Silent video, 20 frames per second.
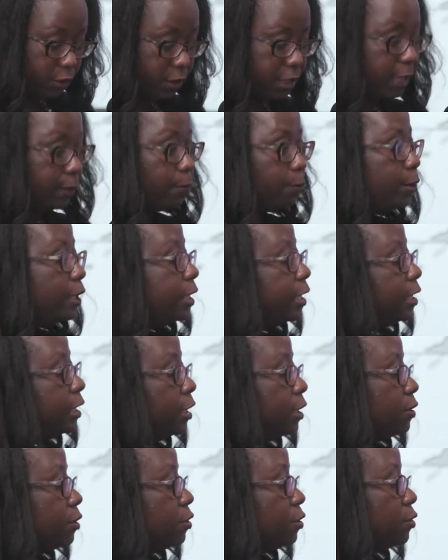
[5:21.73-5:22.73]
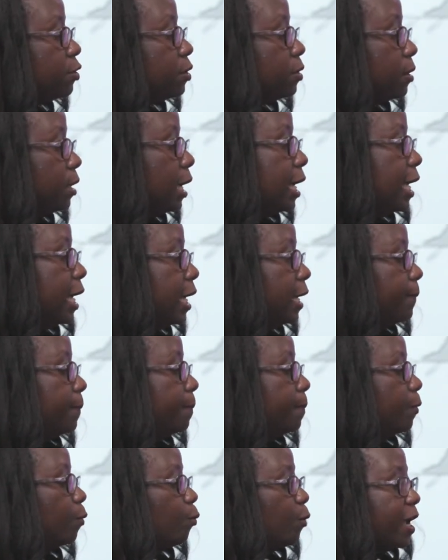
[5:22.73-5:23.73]
They really need to uh,
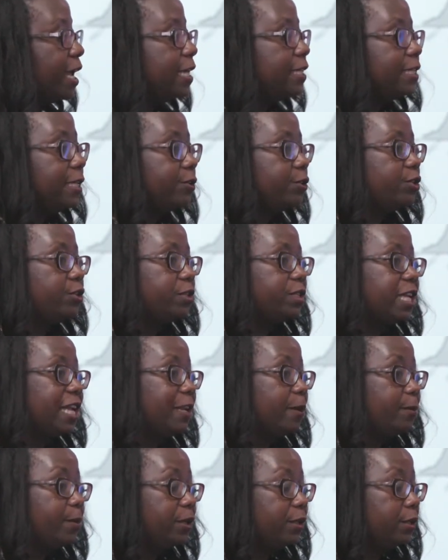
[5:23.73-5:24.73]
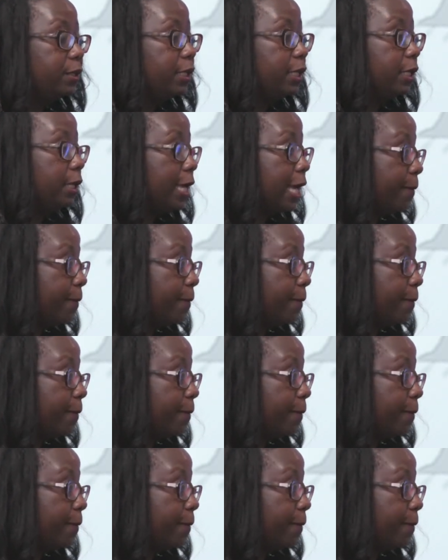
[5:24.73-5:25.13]
raise their sustainability